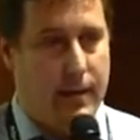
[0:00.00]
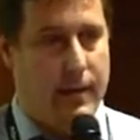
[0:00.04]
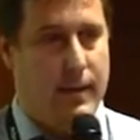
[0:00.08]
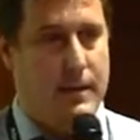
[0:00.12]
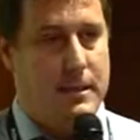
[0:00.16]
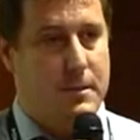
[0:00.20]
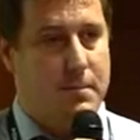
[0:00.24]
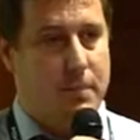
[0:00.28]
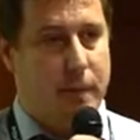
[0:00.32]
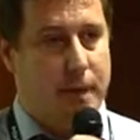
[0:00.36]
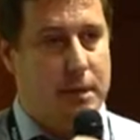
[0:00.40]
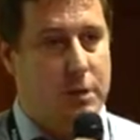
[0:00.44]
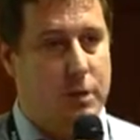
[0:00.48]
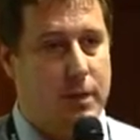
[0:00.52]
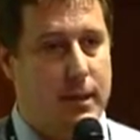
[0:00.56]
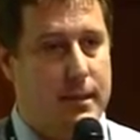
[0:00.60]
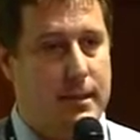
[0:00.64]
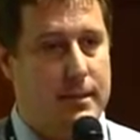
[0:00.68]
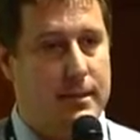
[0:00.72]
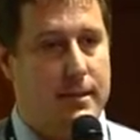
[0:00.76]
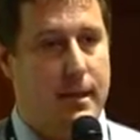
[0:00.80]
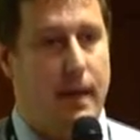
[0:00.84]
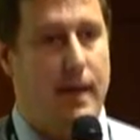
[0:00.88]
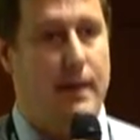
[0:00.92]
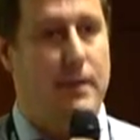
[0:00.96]
especially
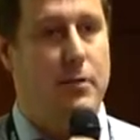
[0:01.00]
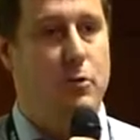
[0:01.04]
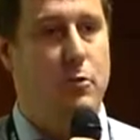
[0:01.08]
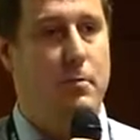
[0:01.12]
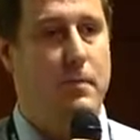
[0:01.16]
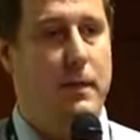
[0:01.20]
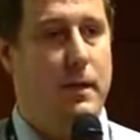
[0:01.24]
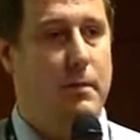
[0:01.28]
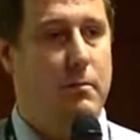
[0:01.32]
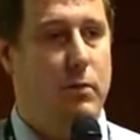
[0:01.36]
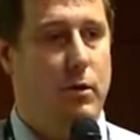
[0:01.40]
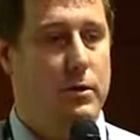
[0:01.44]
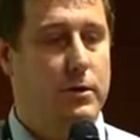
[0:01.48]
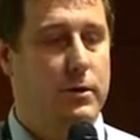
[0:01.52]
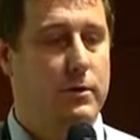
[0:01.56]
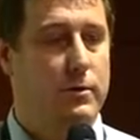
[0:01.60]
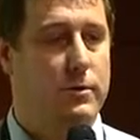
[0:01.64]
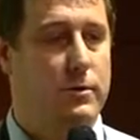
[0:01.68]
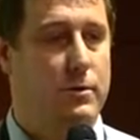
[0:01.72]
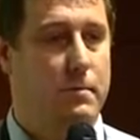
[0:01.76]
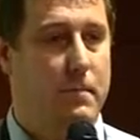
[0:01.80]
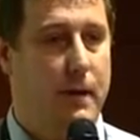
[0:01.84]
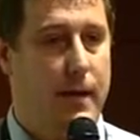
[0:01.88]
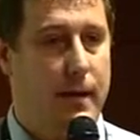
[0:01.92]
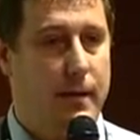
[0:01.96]
designed to be module
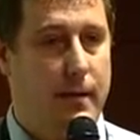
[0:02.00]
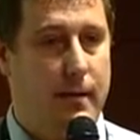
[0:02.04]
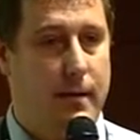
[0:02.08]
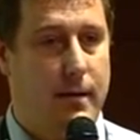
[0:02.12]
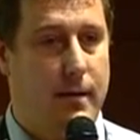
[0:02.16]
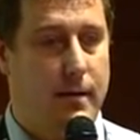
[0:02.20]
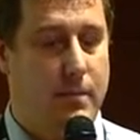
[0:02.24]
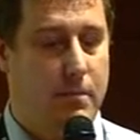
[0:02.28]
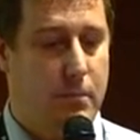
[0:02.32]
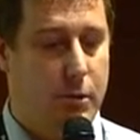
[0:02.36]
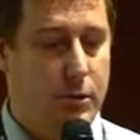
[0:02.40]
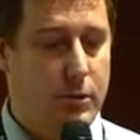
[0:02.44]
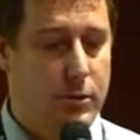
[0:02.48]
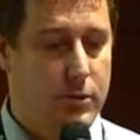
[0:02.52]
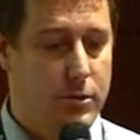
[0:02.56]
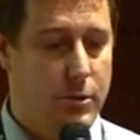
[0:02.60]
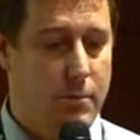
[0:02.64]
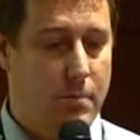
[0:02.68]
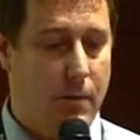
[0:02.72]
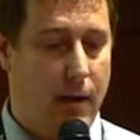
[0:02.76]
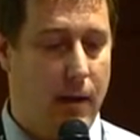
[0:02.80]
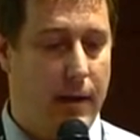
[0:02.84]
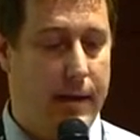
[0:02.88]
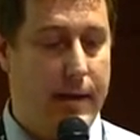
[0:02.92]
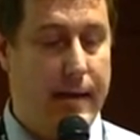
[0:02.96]

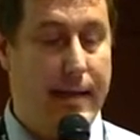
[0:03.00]
supplier